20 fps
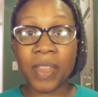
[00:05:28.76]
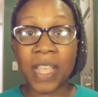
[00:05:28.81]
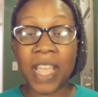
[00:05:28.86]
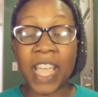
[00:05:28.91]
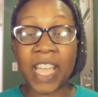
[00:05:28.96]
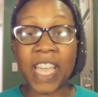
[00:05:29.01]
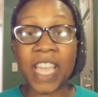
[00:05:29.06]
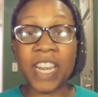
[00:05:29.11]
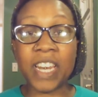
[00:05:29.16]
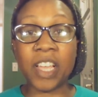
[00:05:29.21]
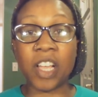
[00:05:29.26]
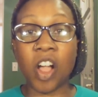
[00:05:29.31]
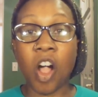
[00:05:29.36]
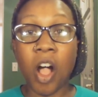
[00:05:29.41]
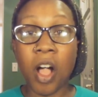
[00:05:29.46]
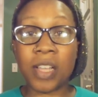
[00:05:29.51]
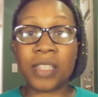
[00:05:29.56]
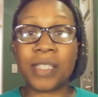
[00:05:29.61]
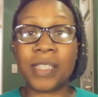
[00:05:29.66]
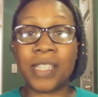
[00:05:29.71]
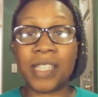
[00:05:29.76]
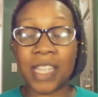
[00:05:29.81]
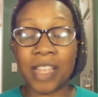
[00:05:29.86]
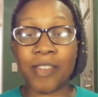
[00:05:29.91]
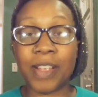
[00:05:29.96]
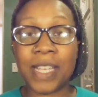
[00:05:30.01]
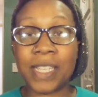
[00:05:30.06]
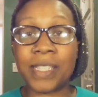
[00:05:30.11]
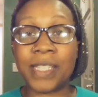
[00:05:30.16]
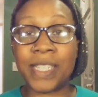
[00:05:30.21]
It can cause
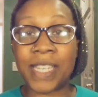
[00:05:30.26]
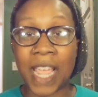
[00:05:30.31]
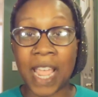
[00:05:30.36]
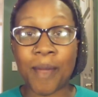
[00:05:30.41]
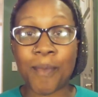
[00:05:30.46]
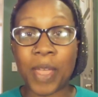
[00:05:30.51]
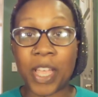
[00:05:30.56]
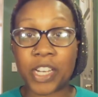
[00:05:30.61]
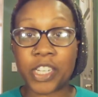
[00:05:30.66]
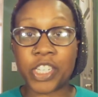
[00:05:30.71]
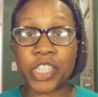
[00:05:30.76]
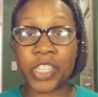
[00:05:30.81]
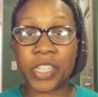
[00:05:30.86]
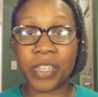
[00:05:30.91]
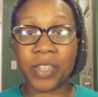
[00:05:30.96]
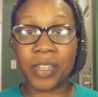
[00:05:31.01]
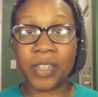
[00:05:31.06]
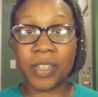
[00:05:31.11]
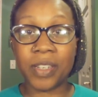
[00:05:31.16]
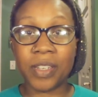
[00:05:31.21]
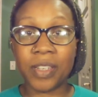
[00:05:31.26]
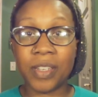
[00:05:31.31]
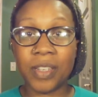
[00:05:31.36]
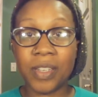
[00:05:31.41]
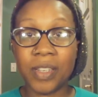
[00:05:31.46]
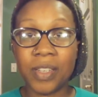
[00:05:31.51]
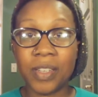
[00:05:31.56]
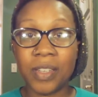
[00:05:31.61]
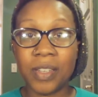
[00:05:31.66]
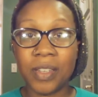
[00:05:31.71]
serious damage.
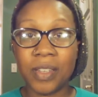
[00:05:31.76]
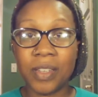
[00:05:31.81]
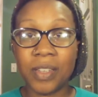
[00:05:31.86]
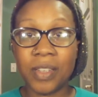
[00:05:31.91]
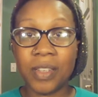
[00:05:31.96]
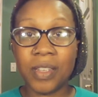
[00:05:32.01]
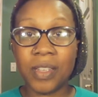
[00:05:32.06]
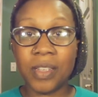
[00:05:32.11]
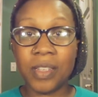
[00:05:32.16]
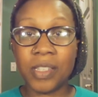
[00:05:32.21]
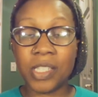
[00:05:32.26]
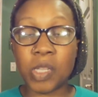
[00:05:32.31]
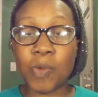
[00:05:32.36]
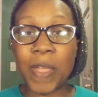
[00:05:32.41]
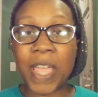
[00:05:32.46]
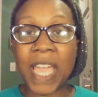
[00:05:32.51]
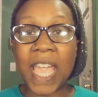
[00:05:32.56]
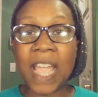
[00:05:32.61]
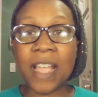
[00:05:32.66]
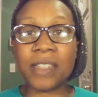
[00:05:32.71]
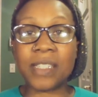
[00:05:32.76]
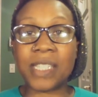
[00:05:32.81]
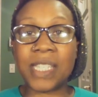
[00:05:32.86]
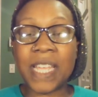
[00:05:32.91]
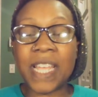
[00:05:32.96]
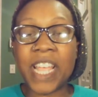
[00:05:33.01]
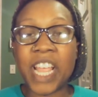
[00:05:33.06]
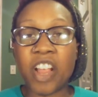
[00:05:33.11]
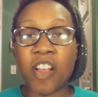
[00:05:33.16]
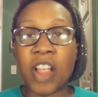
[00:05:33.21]
So we can't
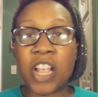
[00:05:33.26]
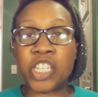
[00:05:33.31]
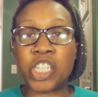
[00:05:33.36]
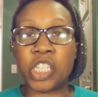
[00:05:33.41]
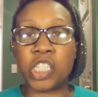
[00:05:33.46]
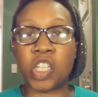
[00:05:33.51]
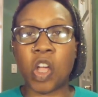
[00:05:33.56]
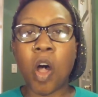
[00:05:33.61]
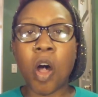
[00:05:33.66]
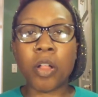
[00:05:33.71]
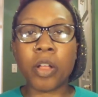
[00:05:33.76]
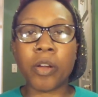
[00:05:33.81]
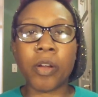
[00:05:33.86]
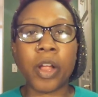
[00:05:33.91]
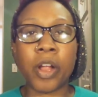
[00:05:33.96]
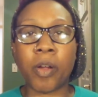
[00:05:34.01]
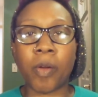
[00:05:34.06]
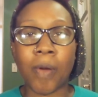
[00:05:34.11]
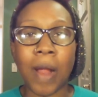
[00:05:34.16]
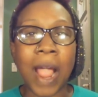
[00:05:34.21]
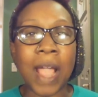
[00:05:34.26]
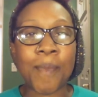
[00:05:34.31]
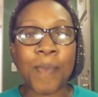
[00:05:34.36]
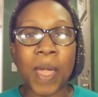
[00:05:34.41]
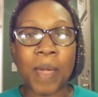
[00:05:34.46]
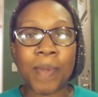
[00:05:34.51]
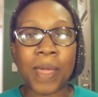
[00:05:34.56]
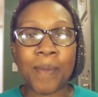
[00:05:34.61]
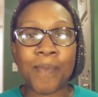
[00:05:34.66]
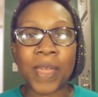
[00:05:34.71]
sit here and just call her a
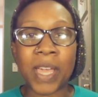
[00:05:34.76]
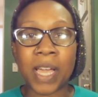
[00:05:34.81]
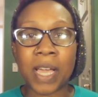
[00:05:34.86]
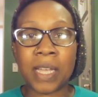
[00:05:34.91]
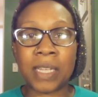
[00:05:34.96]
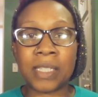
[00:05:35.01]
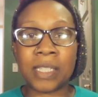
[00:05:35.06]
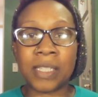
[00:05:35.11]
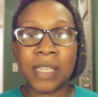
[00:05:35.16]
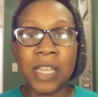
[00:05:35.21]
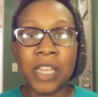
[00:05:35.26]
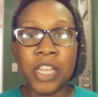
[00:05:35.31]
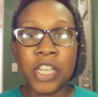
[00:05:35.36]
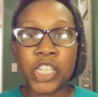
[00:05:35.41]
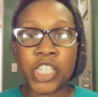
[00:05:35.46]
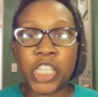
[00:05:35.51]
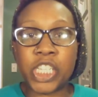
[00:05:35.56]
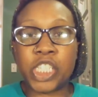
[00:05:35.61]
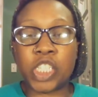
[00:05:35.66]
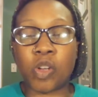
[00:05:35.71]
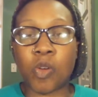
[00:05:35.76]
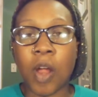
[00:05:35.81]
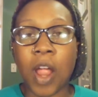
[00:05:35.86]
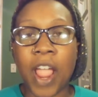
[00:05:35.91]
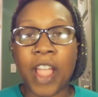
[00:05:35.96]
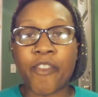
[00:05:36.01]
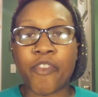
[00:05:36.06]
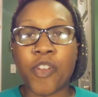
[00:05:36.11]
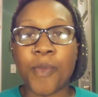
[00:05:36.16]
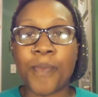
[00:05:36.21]
crybaby because she's
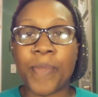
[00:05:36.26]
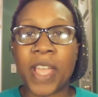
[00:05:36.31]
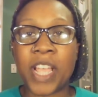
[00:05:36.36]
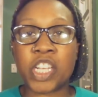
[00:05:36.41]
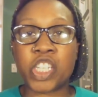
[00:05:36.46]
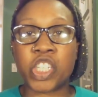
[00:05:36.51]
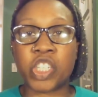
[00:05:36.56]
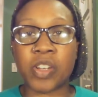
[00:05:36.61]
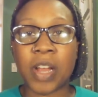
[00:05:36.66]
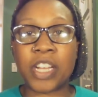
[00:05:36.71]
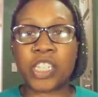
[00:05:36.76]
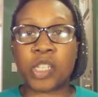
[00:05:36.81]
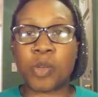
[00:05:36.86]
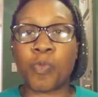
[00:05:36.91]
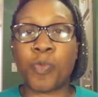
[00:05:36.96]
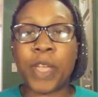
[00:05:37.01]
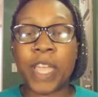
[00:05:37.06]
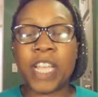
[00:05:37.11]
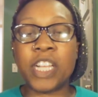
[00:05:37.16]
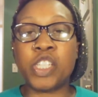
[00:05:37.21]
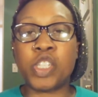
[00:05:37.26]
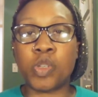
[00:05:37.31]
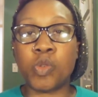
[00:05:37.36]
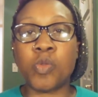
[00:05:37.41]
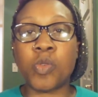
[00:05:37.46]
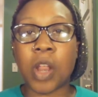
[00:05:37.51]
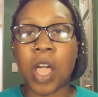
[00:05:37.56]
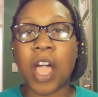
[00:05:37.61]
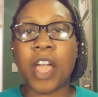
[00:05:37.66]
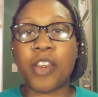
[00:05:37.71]
crying from being stretched. We do
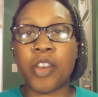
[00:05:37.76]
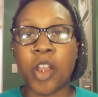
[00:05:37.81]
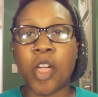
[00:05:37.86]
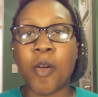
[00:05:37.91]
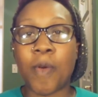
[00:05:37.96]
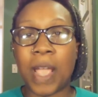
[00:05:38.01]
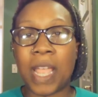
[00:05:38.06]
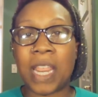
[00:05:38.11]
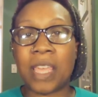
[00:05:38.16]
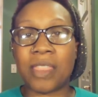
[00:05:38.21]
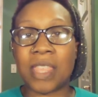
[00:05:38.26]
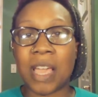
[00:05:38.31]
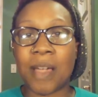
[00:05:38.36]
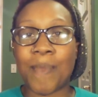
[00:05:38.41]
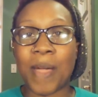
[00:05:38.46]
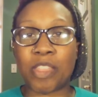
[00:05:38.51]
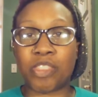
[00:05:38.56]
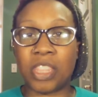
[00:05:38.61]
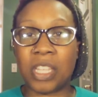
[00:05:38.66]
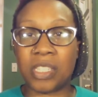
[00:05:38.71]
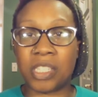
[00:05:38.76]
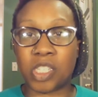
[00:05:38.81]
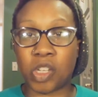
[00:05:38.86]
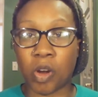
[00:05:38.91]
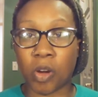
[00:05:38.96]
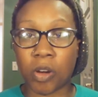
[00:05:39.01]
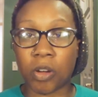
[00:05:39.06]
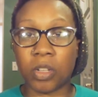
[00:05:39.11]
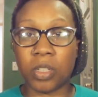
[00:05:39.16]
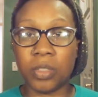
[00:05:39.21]
not know anything about this
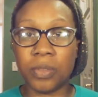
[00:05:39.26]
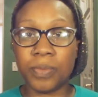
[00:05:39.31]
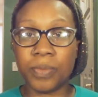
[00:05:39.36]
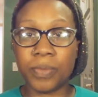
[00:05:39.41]
girl.